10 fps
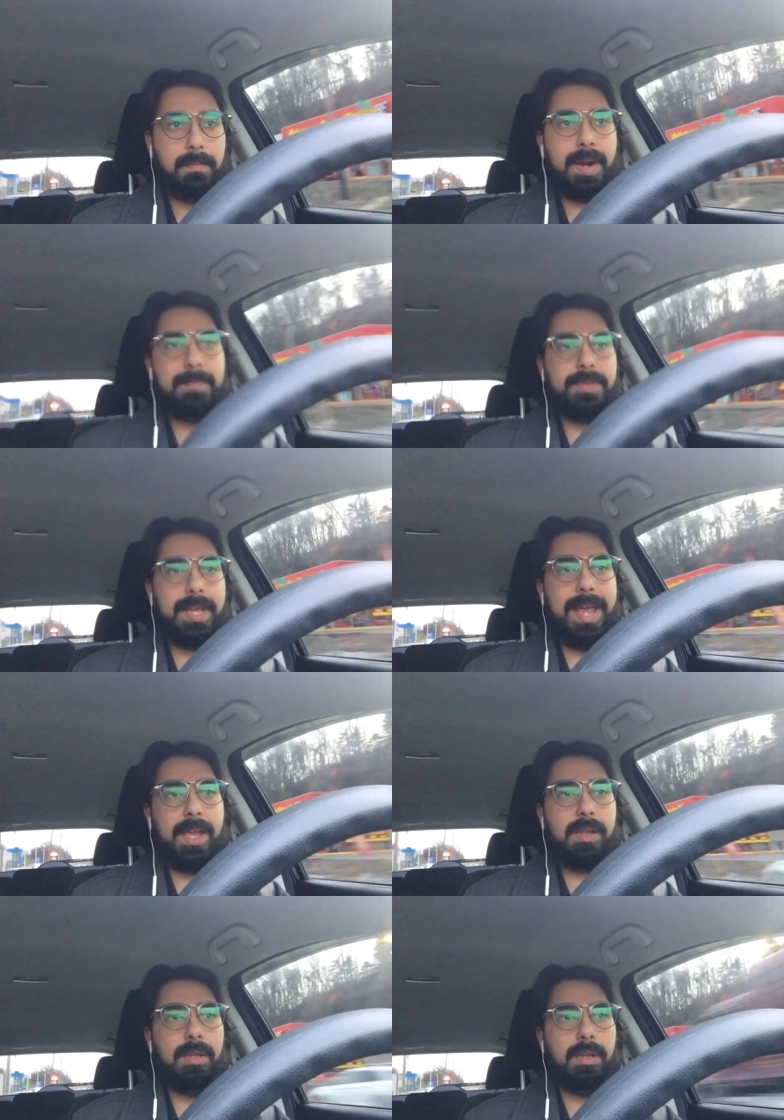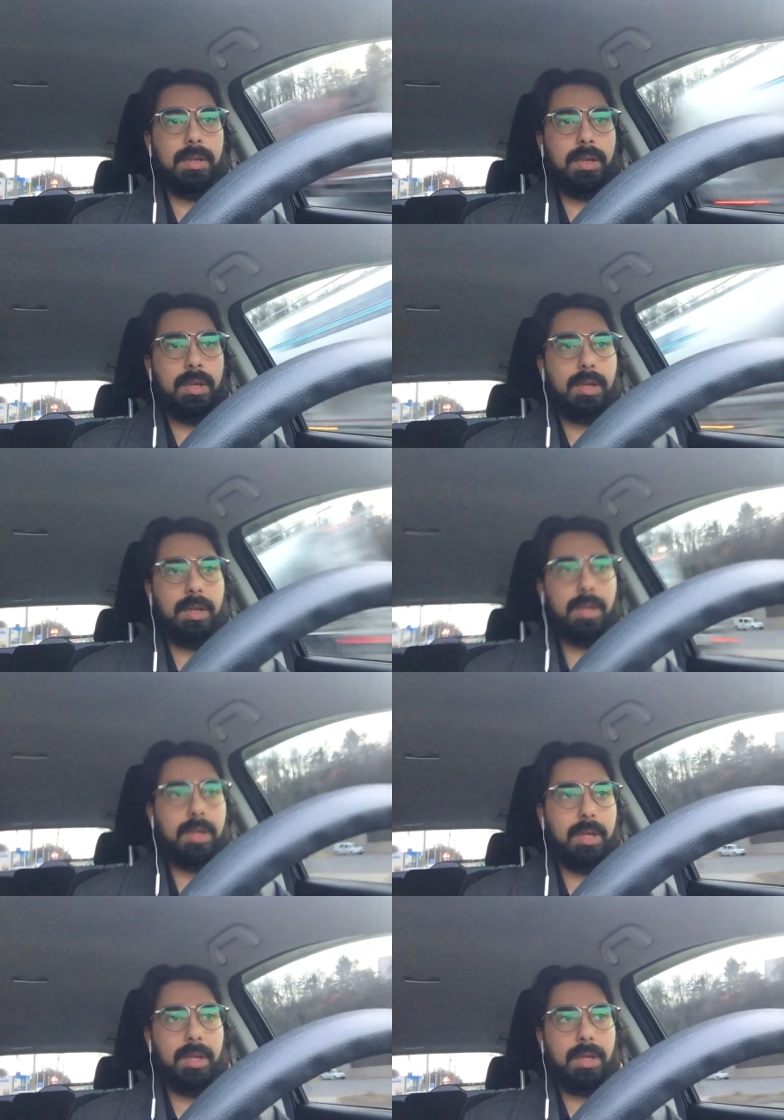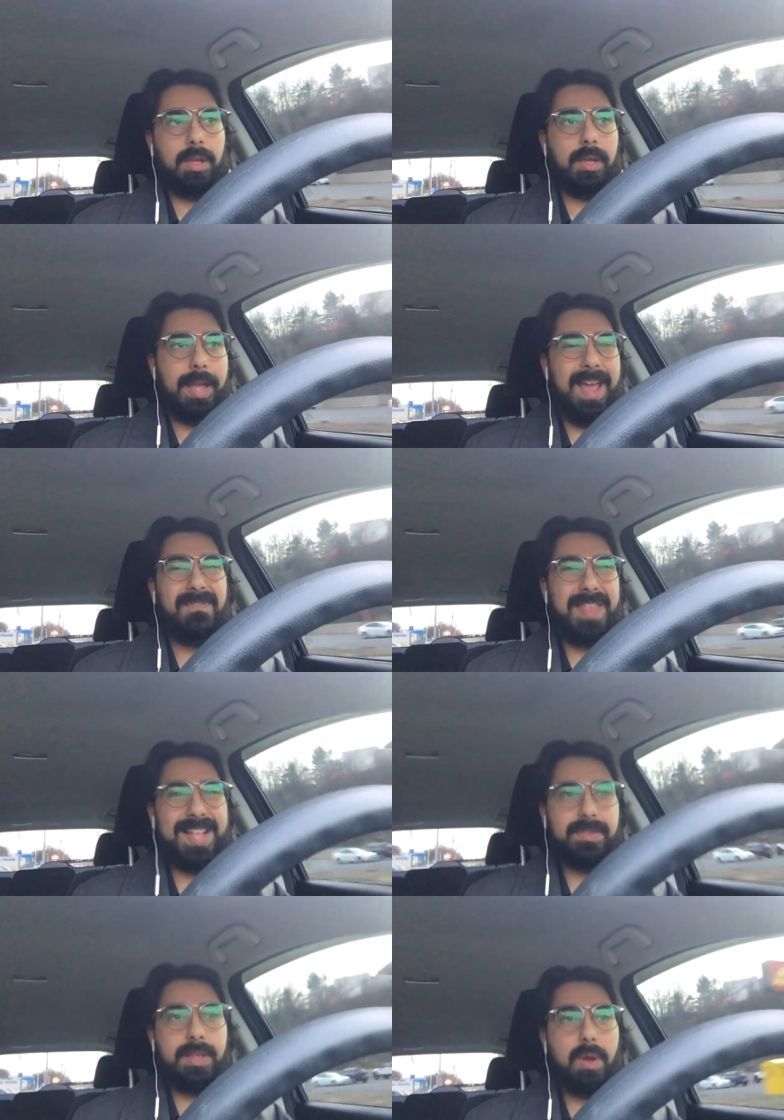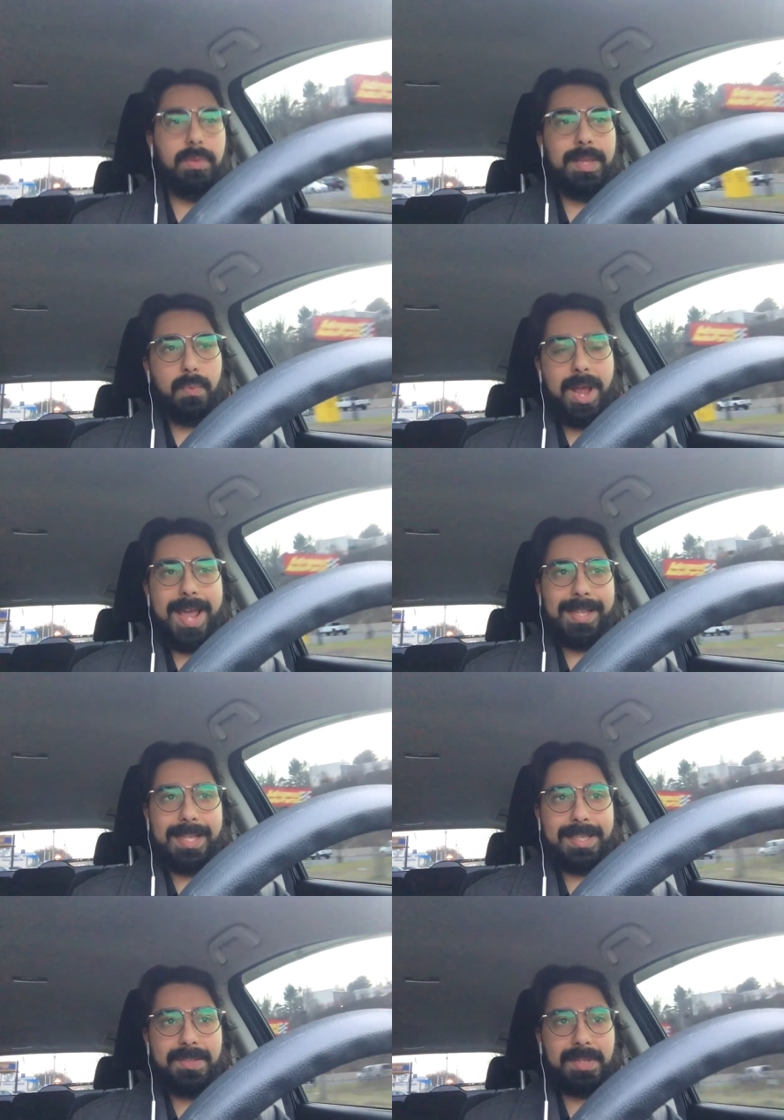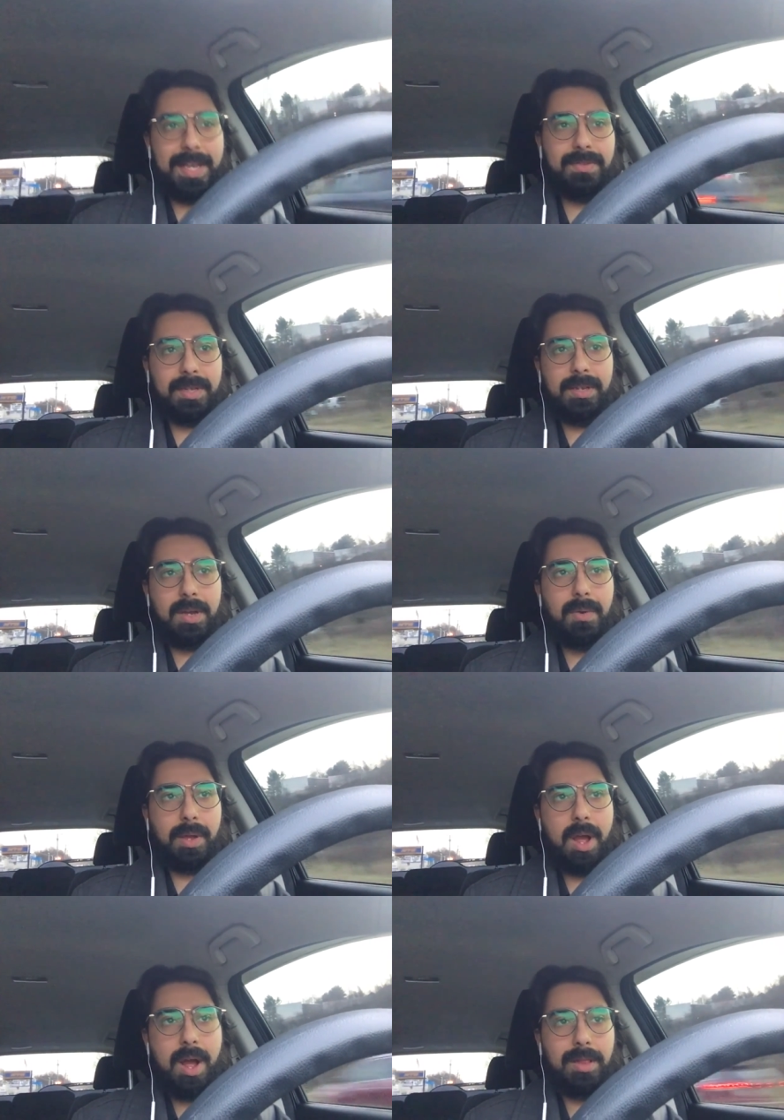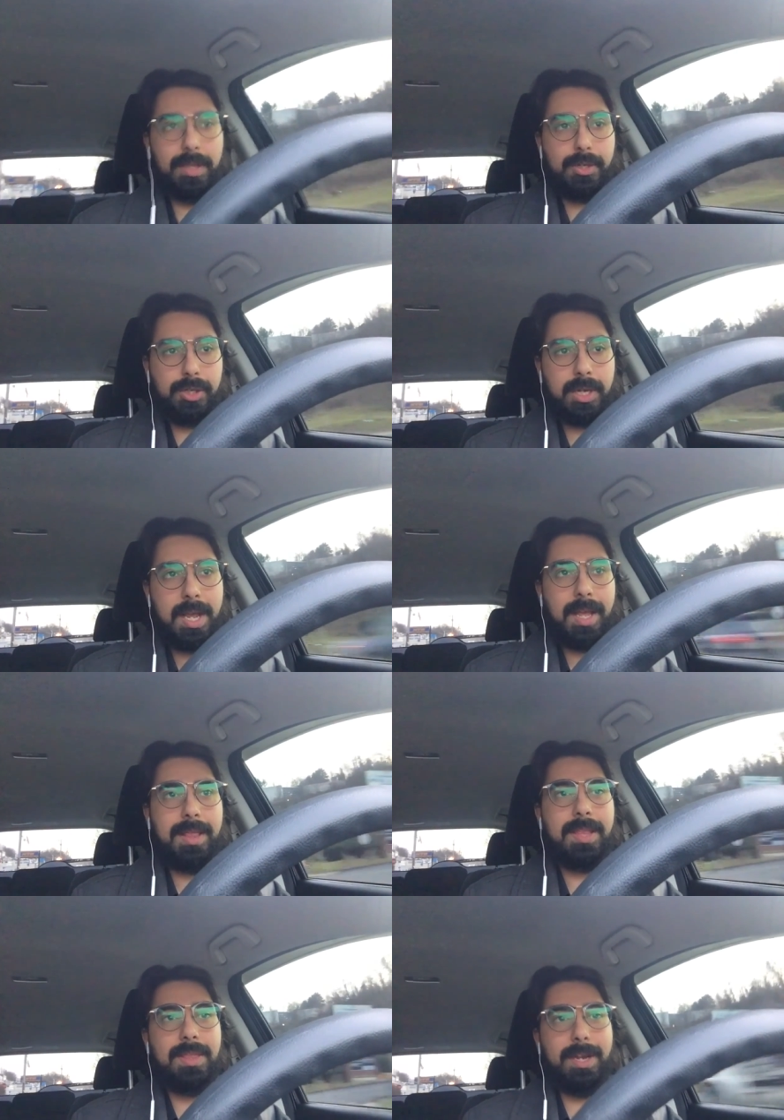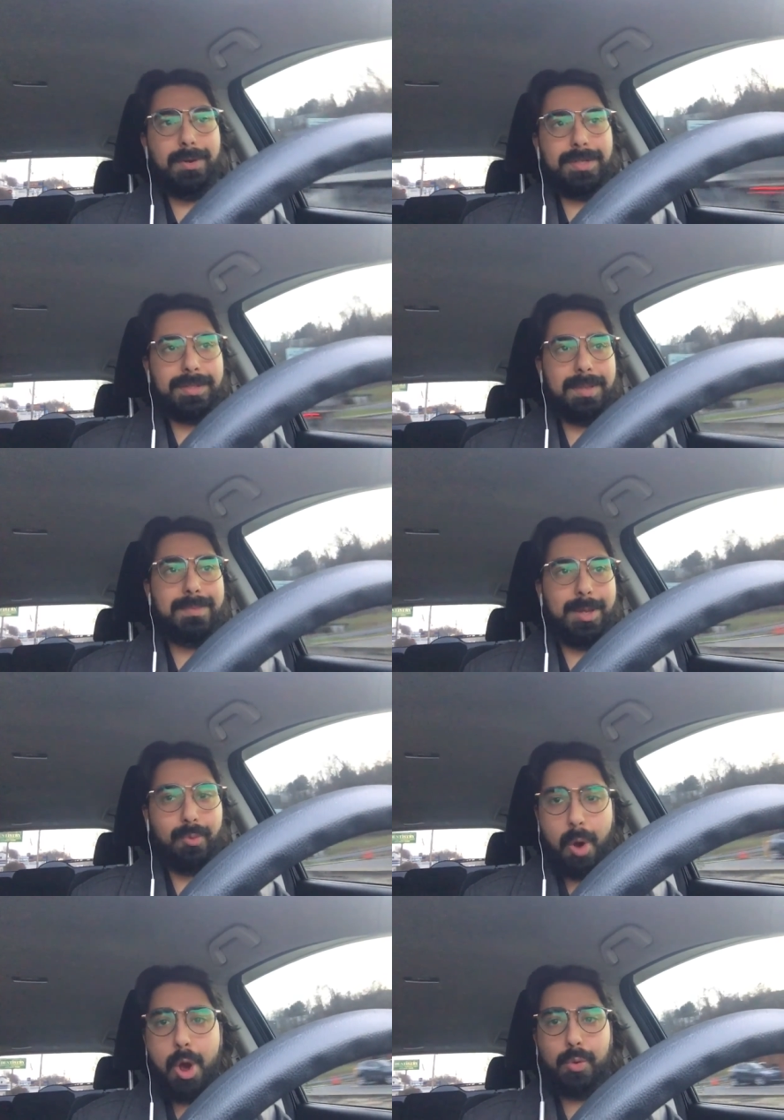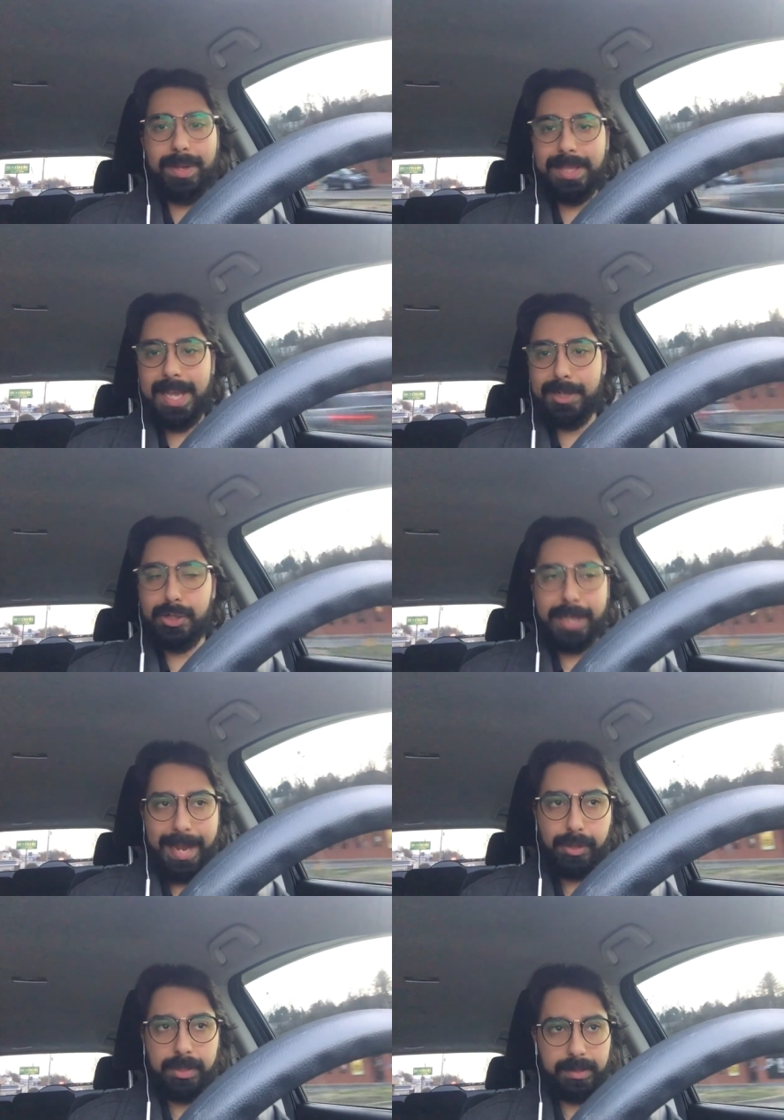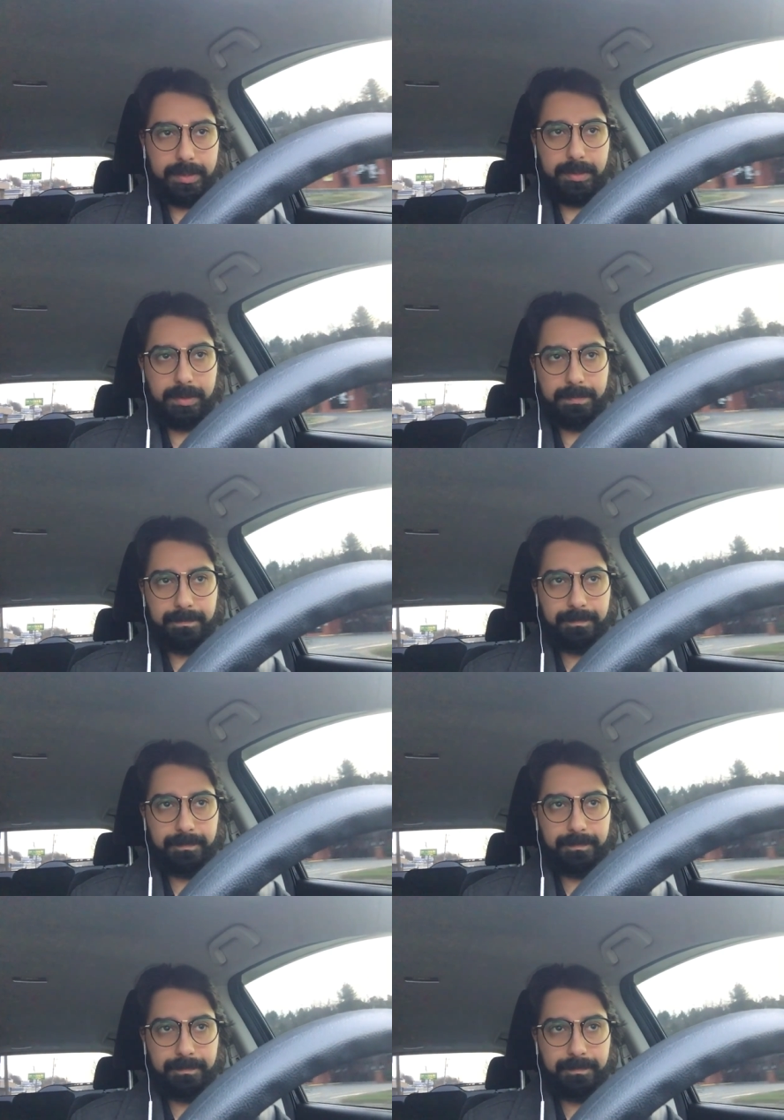But I'm saying if that's the only way that these kids can go to college, then there is something wrong with the education system.